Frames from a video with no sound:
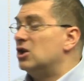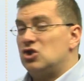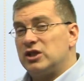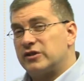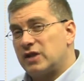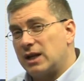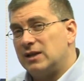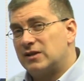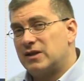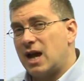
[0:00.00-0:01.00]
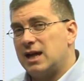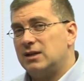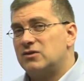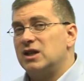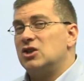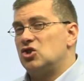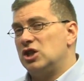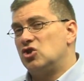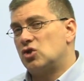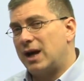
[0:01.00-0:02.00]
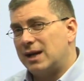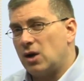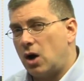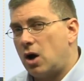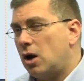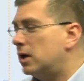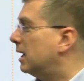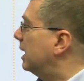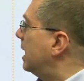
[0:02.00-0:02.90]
She studied science. She trained hard.